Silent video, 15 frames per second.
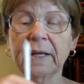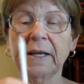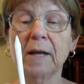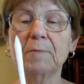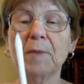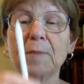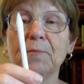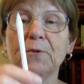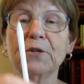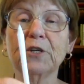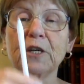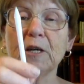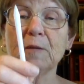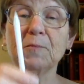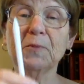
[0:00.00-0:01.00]
And by
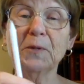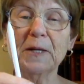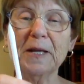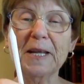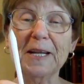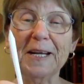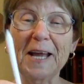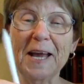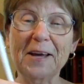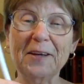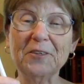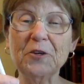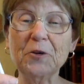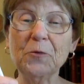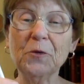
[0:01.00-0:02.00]
pushing and pulling in and
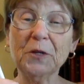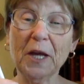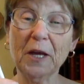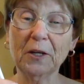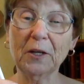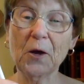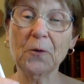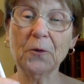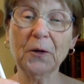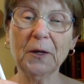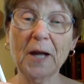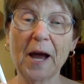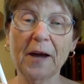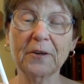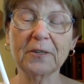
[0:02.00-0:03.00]
out, you will get lower
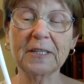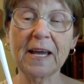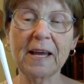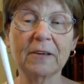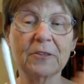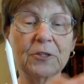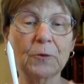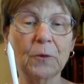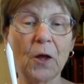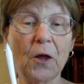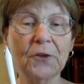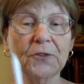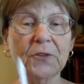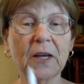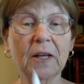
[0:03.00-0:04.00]
and higher sounds. You will
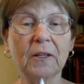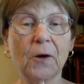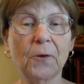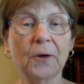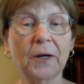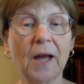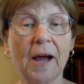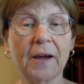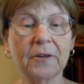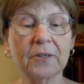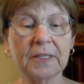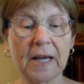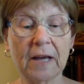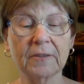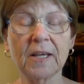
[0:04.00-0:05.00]
also get lower and higher
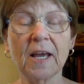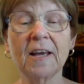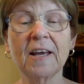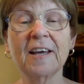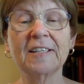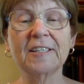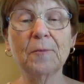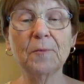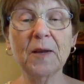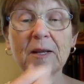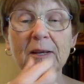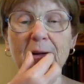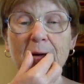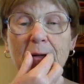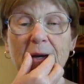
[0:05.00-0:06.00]
sounds
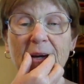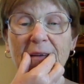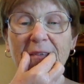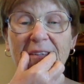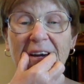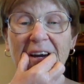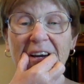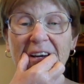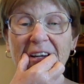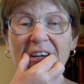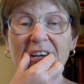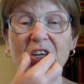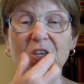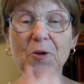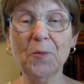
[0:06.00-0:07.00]
depending on how
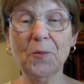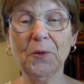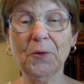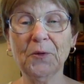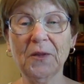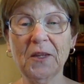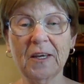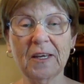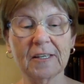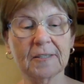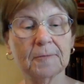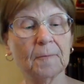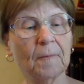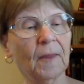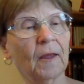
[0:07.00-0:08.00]
tightly you pull
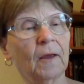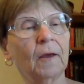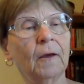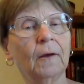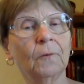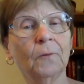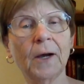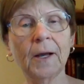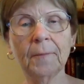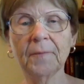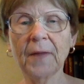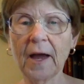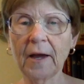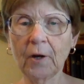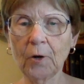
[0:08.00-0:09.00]
this. Well,
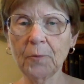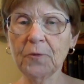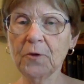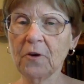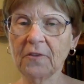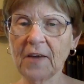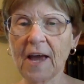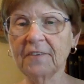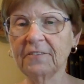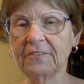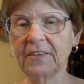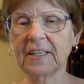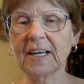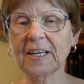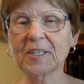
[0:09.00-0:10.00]
I hope you have had
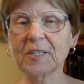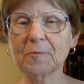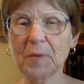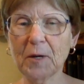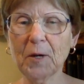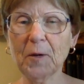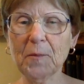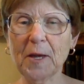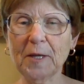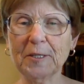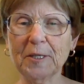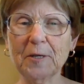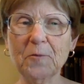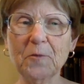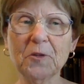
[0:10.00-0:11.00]
fun
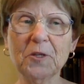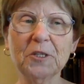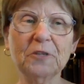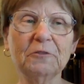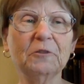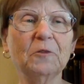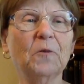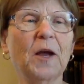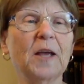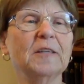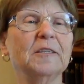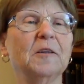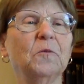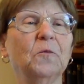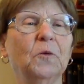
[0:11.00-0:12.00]
experimenting with the different
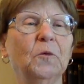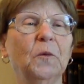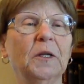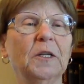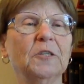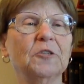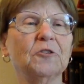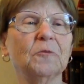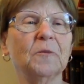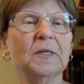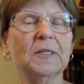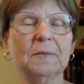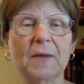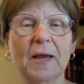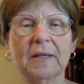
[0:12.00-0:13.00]
ways that woodwind
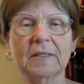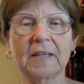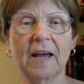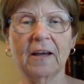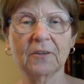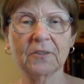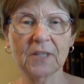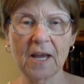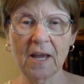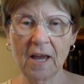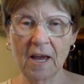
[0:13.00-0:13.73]
instruments make sounds.